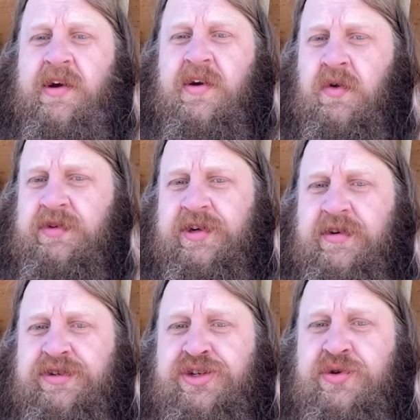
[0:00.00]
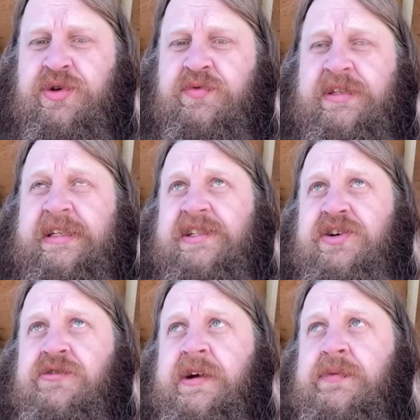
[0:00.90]
culture do you
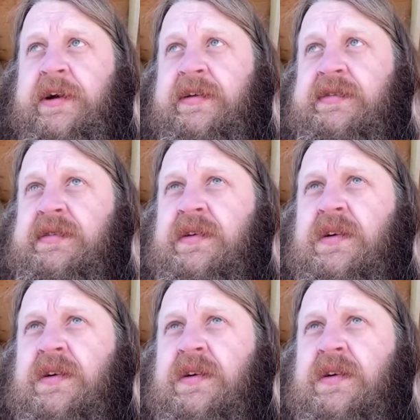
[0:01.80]
disagree with?